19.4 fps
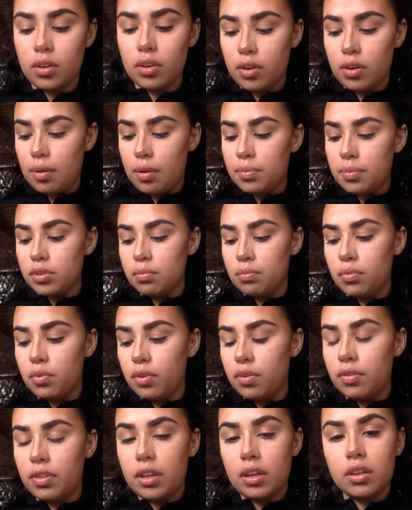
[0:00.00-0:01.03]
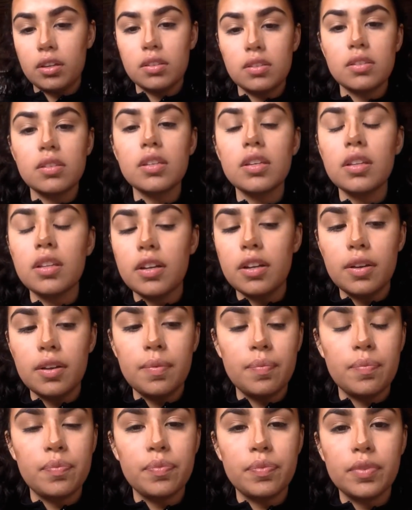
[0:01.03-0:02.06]
Grab some more of that concealer,
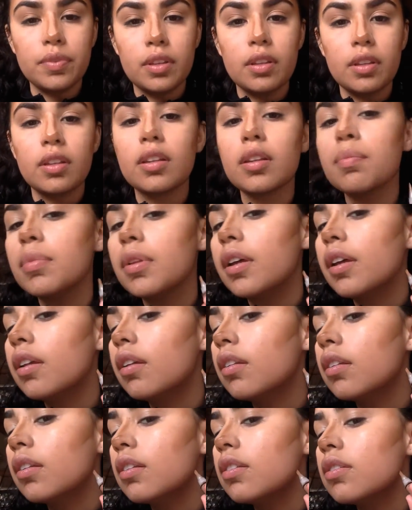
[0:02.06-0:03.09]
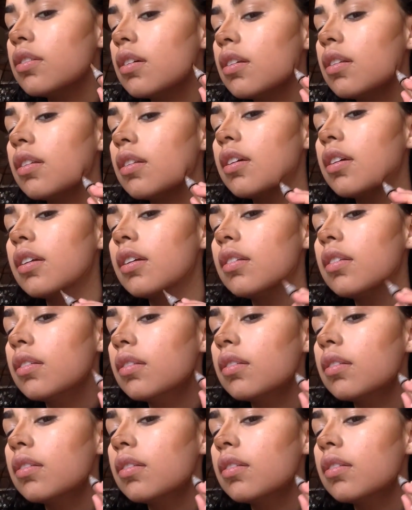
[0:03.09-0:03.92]
apply it on the jawline.